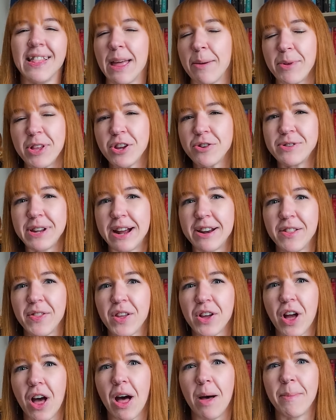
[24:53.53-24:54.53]
Let me know down in
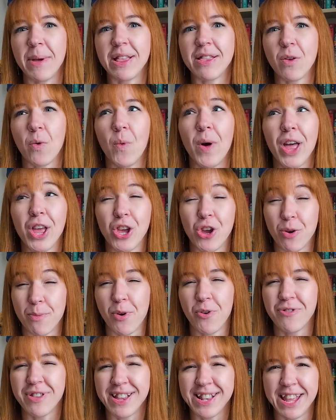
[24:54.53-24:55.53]
the comments what you're
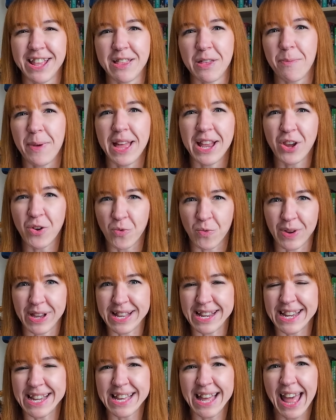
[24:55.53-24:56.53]
most anticipating
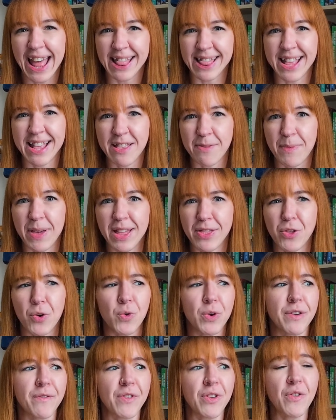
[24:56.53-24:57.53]
reading this month,
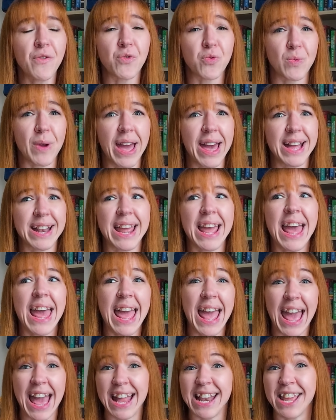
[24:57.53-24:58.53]
or if you've read
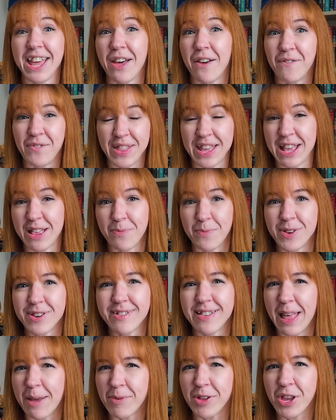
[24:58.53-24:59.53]
any of these
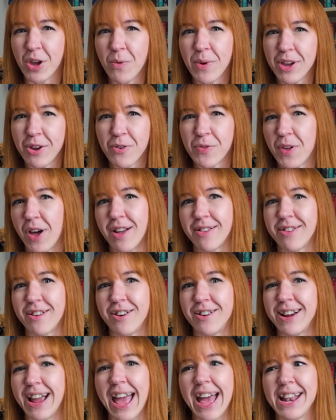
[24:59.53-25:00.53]
books, let me know what your thoughts
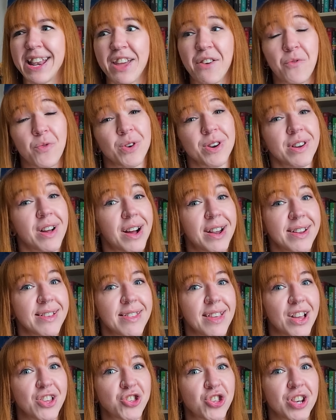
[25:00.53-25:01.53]
are, and if we're
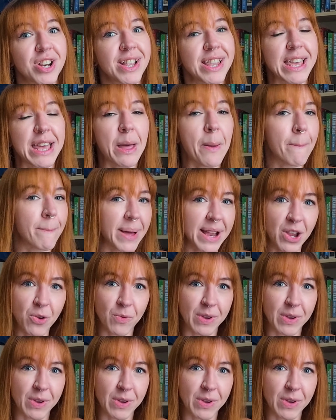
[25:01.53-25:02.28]
unintentionally buddy